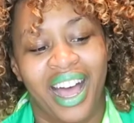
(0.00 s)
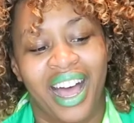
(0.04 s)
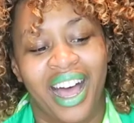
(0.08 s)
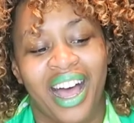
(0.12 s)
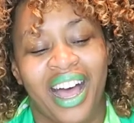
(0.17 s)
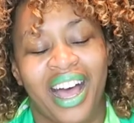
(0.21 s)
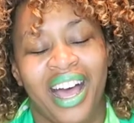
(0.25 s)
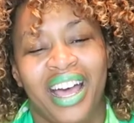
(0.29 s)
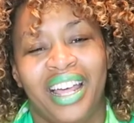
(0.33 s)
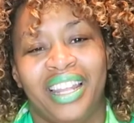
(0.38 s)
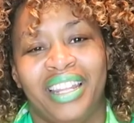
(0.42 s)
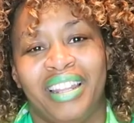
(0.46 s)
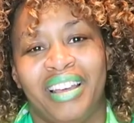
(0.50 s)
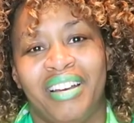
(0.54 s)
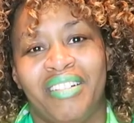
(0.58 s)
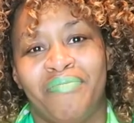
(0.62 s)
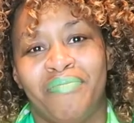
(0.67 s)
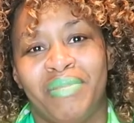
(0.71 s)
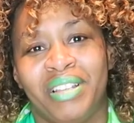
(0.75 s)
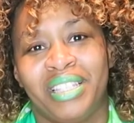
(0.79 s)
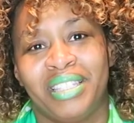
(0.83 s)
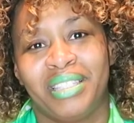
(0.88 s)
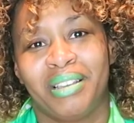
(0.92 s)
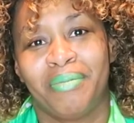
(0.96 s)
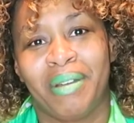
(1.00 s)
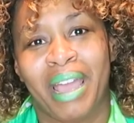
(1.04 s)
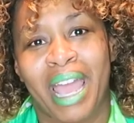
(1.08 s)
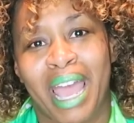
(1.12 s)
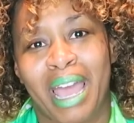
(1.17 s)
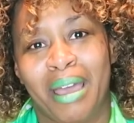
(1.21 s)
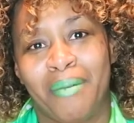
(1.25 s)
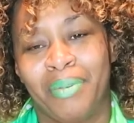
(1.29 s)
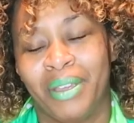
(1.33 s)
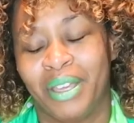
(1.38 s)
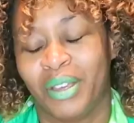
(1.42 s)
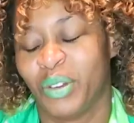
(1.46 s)
I love me some
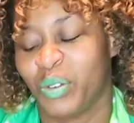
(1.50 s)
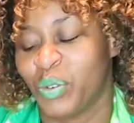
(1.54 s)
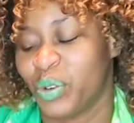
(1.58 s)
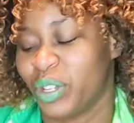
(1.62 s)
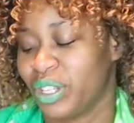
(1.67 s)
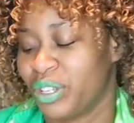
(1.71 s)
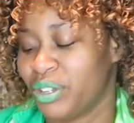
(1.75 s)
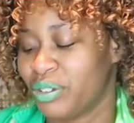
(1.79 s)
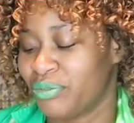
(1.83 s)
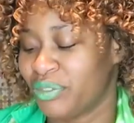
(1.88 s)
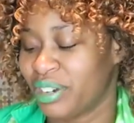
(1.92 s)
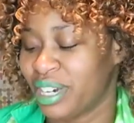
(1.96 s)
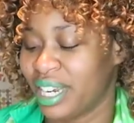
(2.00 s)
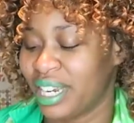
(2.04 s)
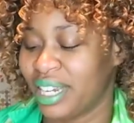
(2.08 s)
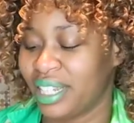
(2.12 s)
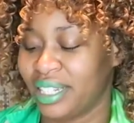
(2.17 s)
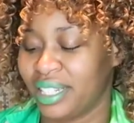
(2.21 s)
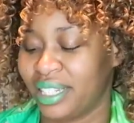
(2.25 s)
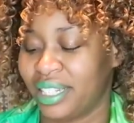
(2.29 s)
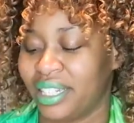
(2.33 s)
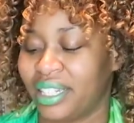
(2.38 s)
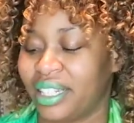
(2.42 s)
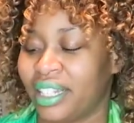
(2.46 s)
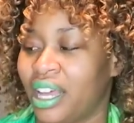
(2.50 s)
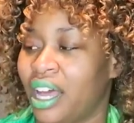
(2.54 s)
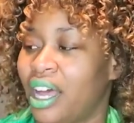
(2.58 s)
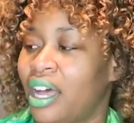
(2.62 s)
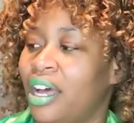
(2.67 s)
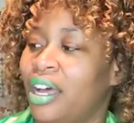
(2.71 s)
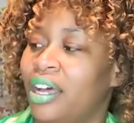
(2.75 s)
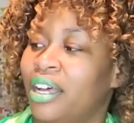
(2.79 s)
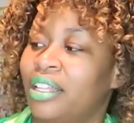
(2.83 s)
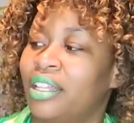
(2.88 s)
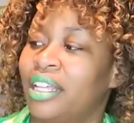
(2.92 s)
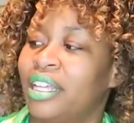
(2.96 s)
Abby. When you read
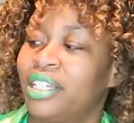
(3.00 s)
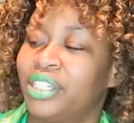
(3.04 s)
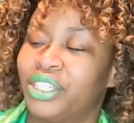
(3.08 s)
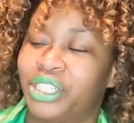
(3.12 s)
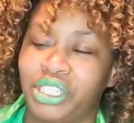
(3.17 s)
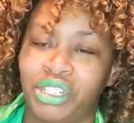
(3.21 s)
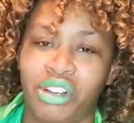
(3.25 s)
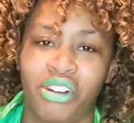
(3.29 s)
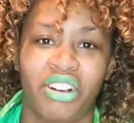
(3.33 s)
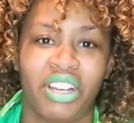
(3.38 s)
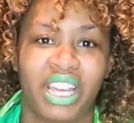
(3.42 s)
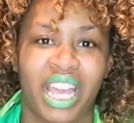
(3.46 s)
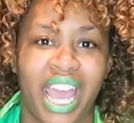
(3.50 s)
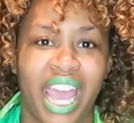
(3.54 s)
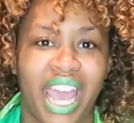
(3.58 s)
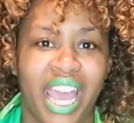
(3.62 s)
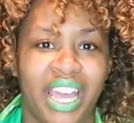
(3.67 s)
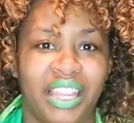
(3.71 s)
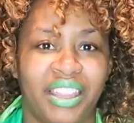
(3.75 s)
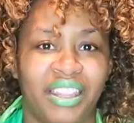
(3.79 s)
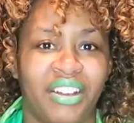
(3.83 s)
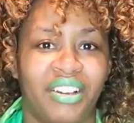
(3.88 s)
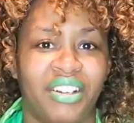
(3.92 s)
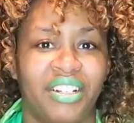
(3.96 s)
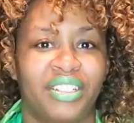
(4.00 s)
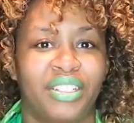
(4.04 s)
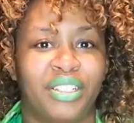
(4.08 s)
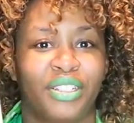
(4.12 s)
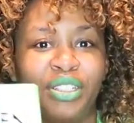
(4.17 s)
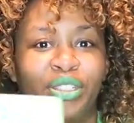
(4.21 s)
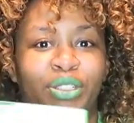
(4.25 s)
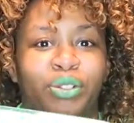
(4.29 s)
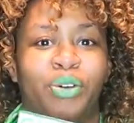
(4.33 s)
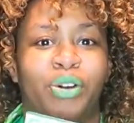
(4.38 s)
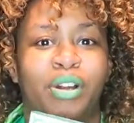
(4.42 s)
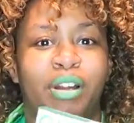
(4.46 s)
Is You Okay? There is
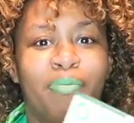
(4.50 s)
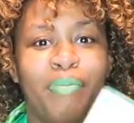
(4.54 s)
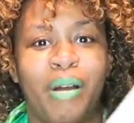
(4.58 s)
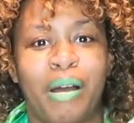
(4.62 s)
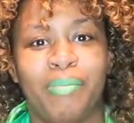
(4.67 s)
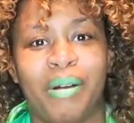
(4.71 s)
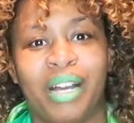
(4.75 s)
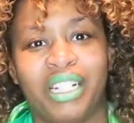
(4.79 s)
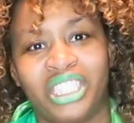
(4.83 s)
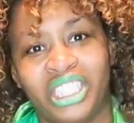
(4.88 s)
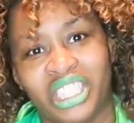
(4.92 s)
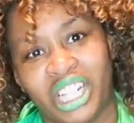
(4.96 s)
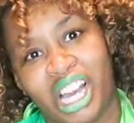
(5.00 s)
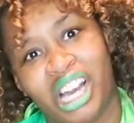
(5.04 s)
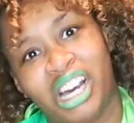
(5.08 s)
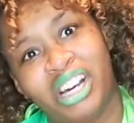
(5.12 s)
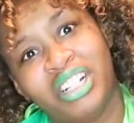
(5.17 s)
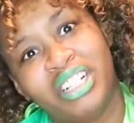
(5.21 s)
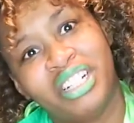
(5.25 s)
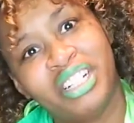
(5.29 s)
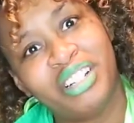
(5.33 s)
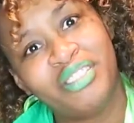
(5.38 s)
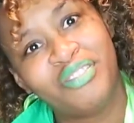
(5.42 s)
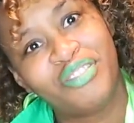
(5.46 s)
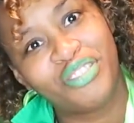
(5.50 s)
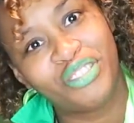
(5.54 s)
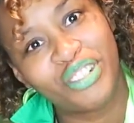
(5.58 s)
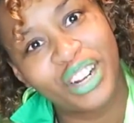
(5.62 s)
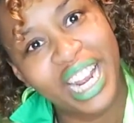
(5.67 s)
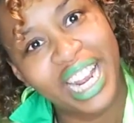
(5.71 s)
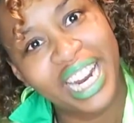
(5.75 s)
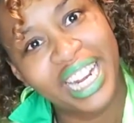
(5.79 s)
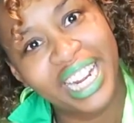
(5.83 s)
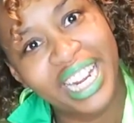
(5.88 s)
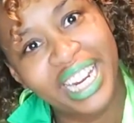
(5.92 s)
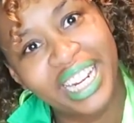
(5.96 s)
a story about my childhood
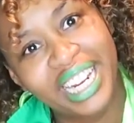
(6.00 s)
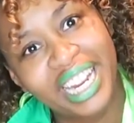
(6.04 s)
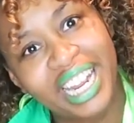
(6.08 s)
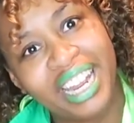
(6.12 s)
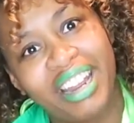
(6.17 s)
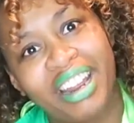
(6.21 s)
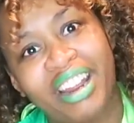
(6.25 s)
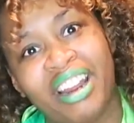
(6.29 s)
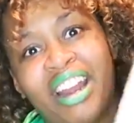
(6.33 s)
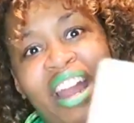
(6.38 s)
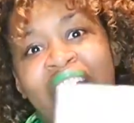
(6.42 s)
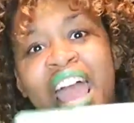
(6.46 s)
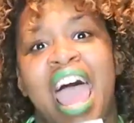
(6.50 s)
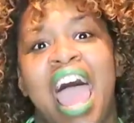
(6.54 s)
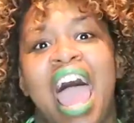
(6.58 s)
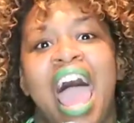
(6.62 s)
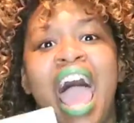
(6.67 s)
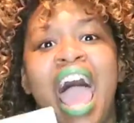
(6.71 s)
friend in here.